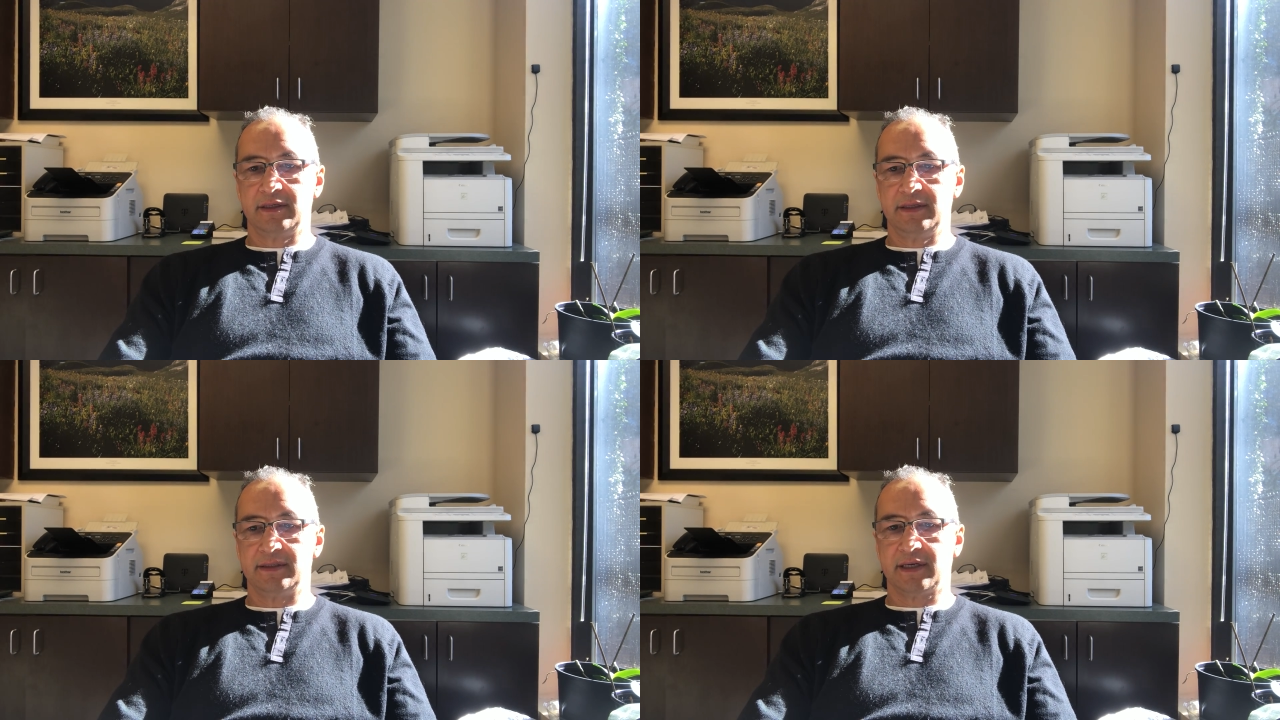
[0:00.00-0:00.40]

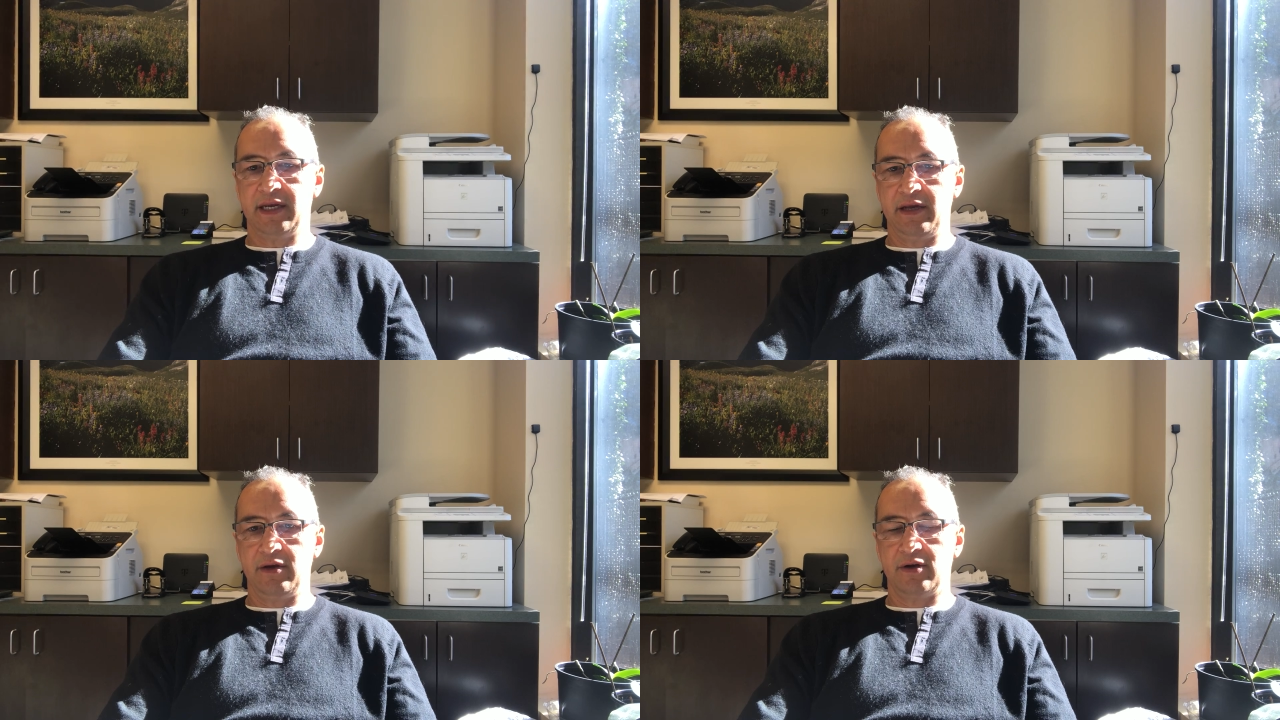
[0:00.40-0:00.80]

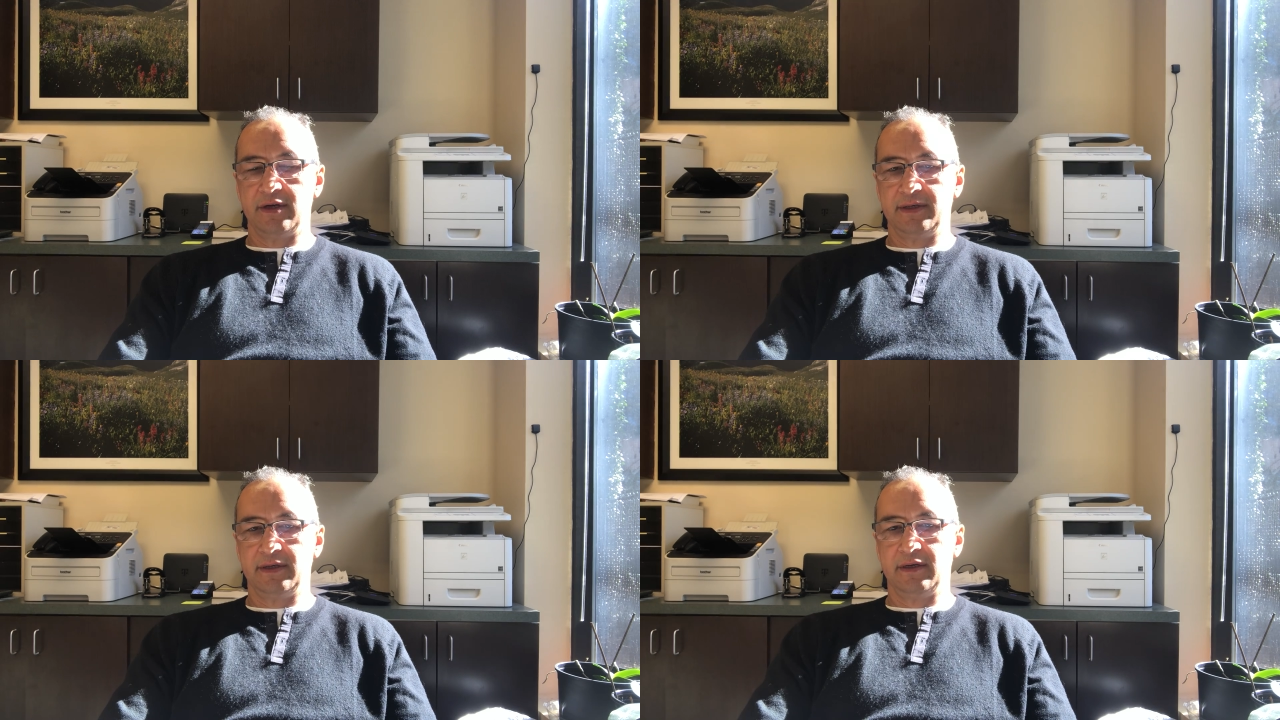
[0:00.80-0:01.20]
skinny
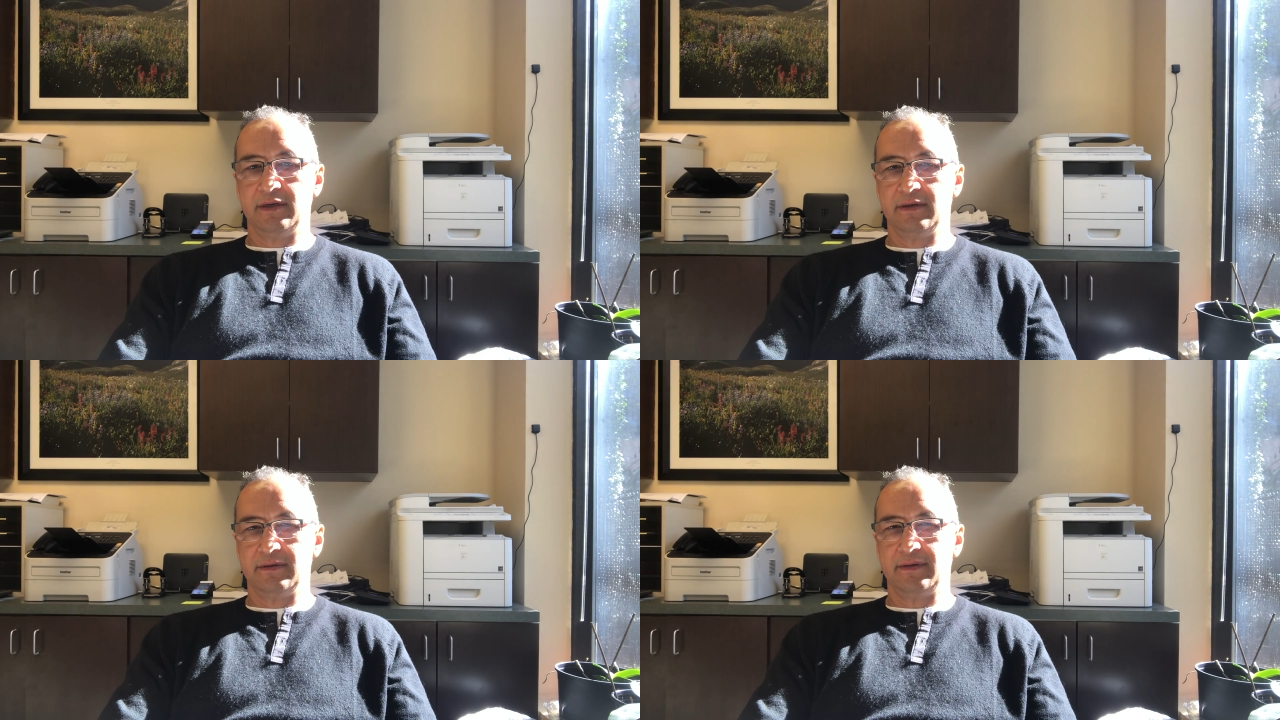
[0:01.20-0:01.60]

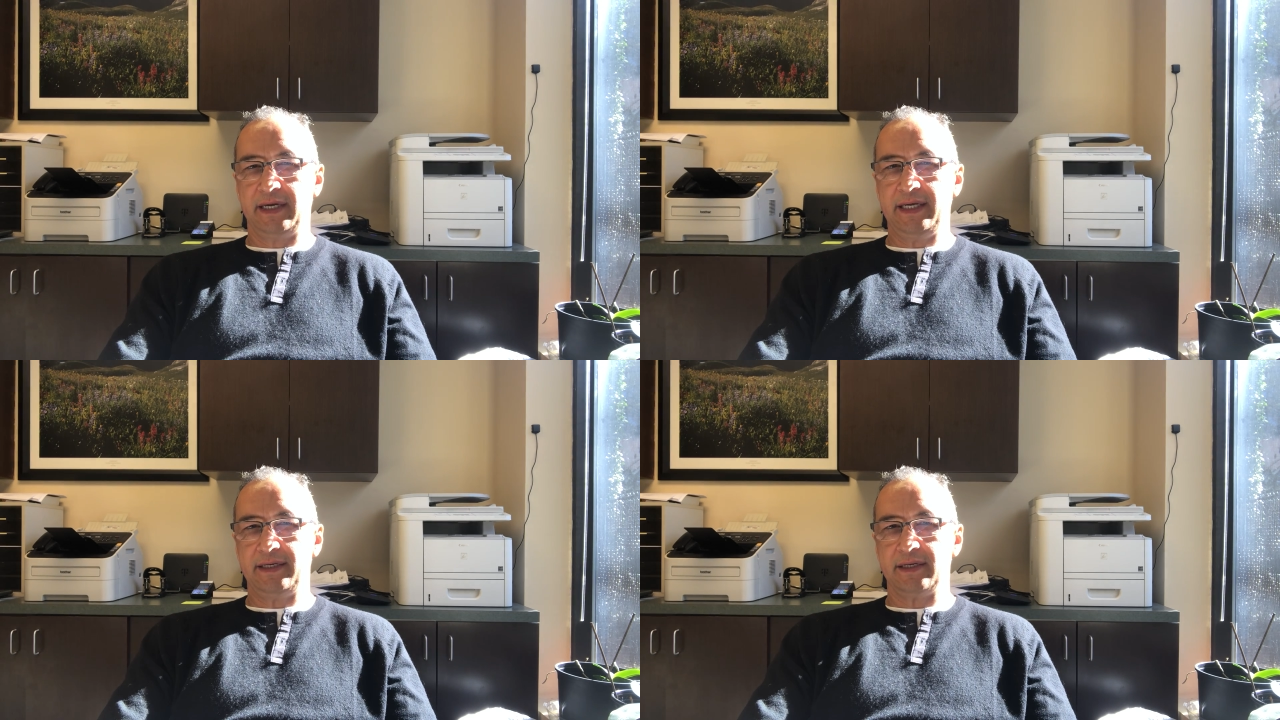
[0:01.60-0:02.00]
on
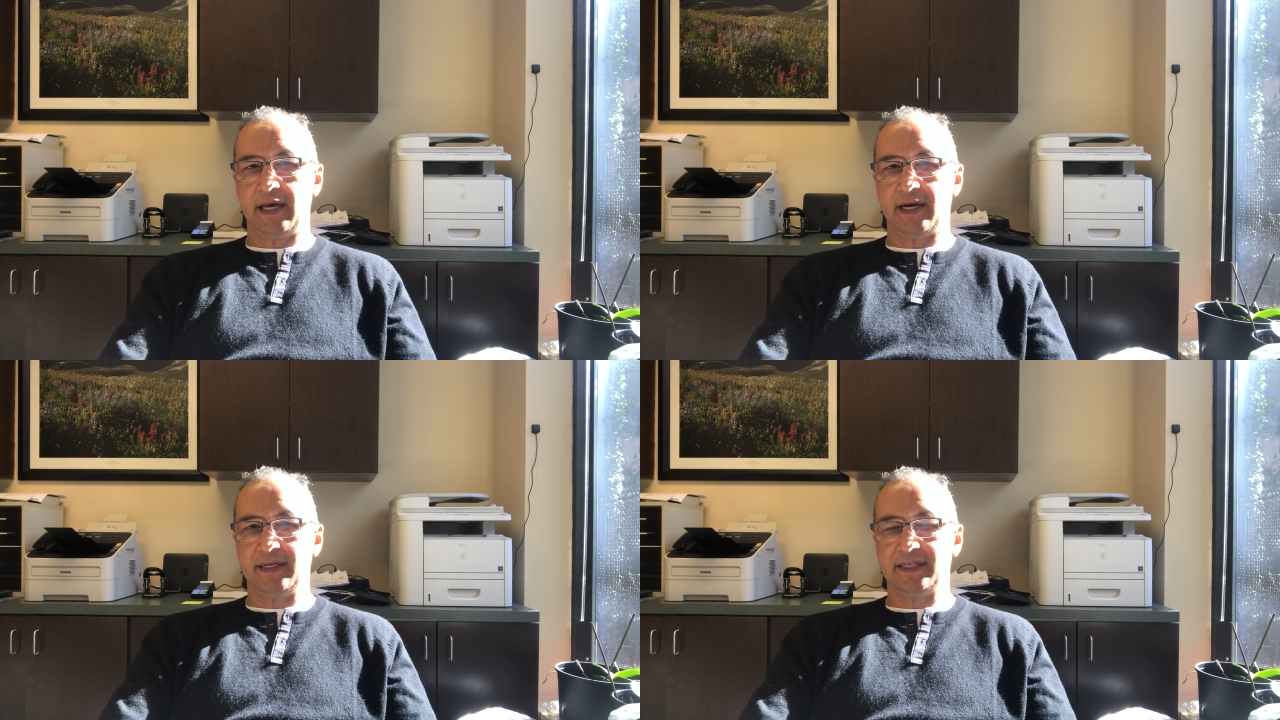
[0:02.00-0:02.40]
heat
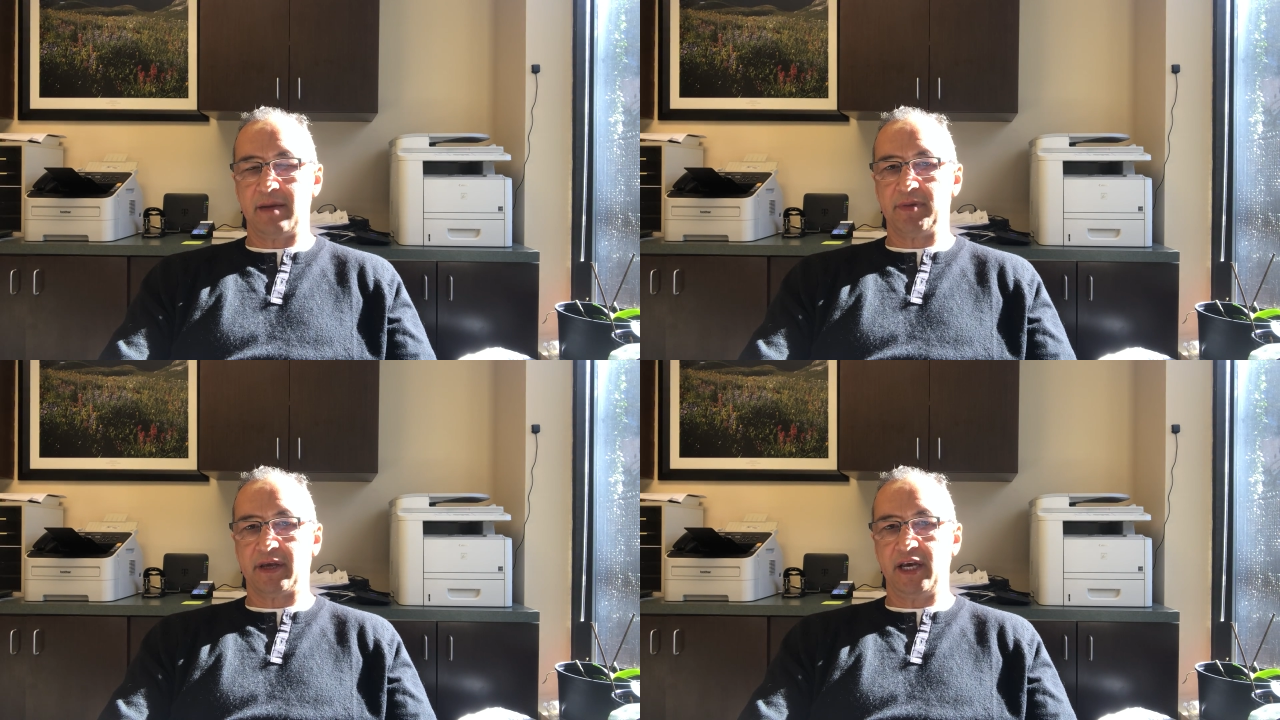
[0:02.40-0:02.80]
and ice
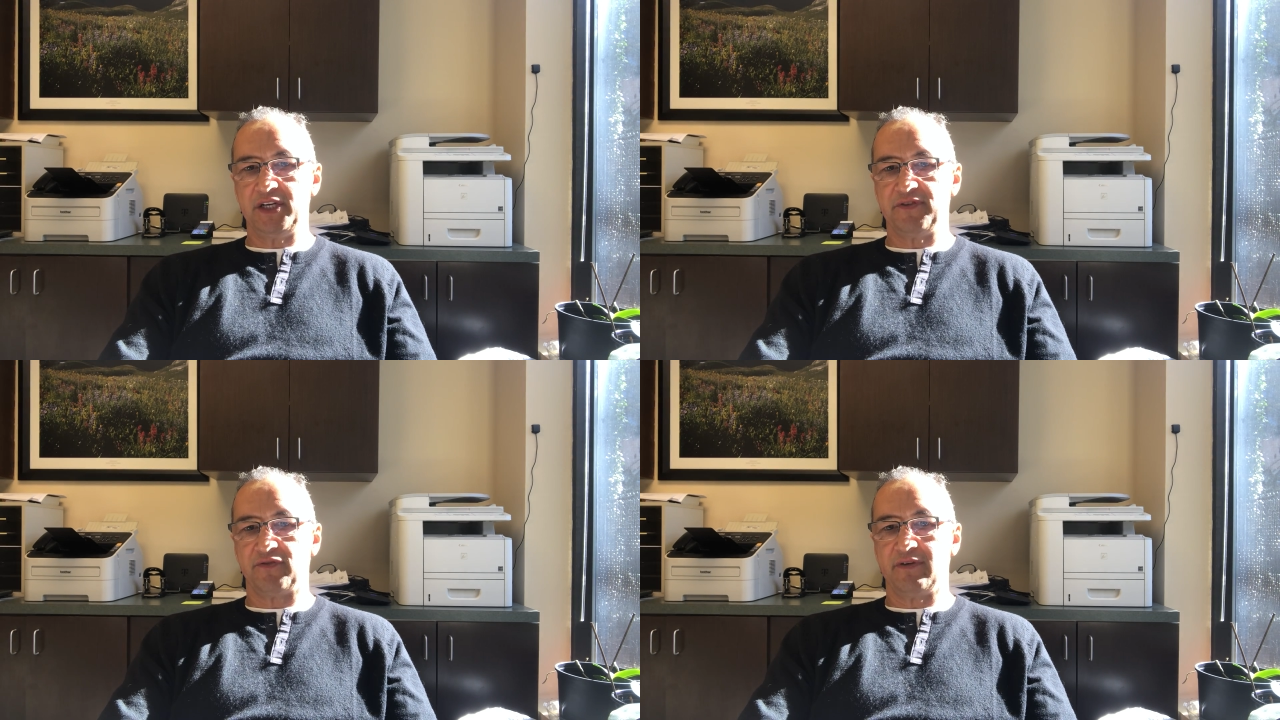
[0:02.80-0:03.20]

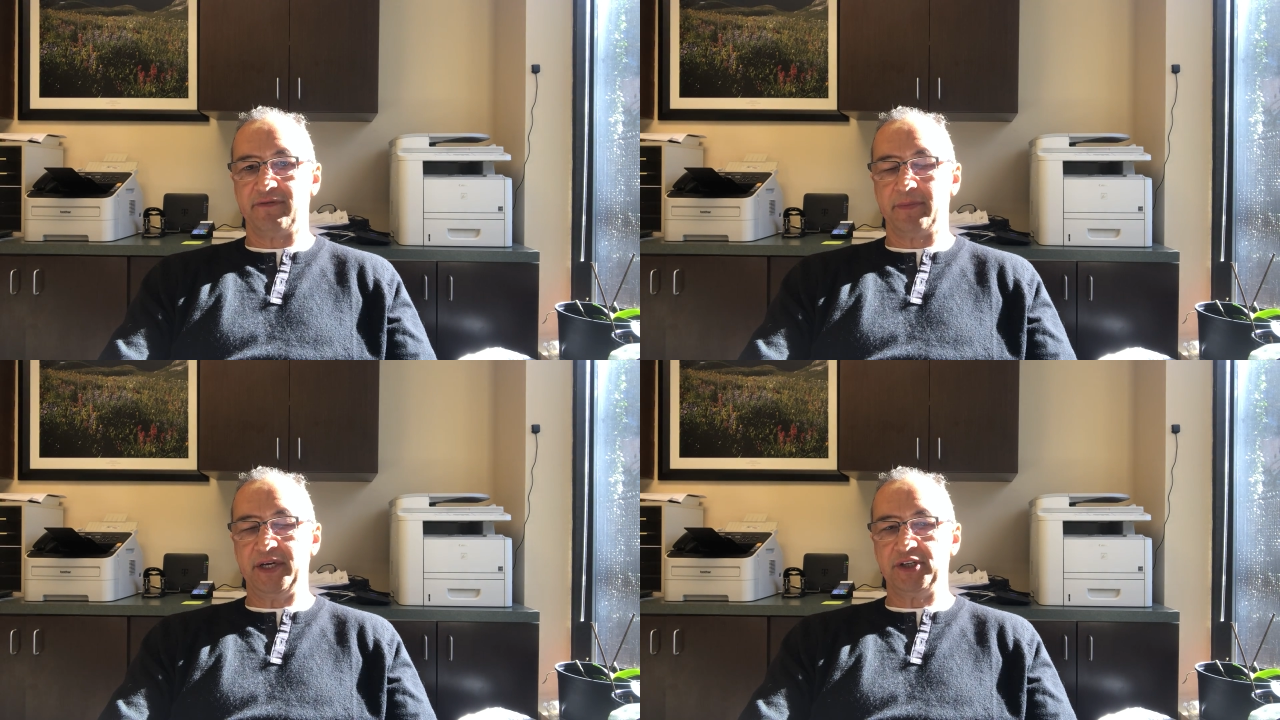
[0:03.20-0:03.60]
application for
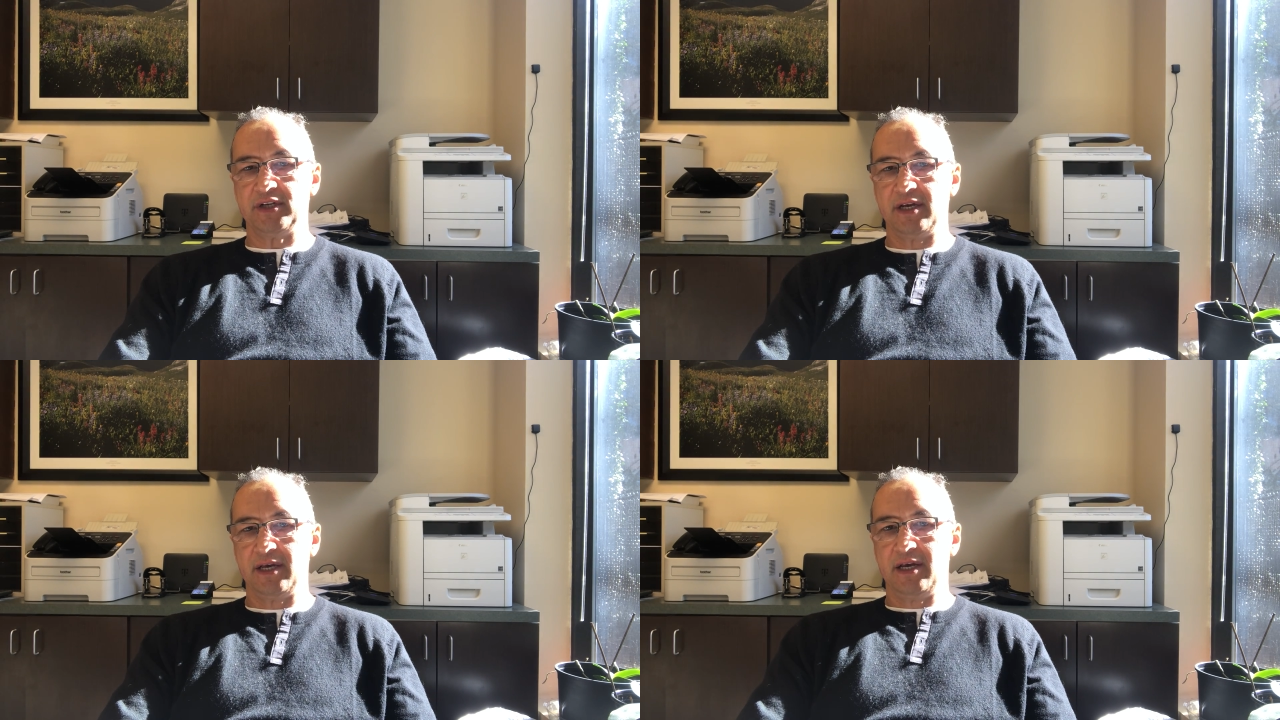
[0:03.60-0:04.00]
inflammation.